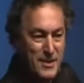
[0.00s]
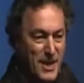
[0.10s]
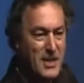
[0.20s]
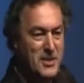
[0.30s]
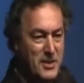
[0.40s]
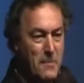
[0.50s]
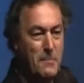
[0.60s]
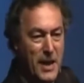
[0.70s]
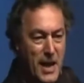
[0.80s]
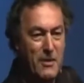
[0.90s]
That's the
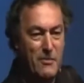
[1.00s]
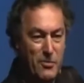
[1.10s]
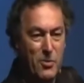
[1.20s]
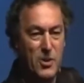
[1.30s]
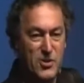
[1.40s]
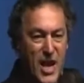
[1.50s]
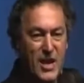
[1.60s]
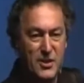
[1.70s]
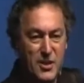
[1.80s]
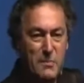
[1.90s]
campaign for a
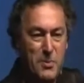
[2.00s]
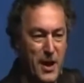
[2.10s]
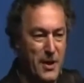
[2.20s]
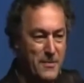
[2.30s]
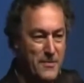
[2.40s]
jacket company.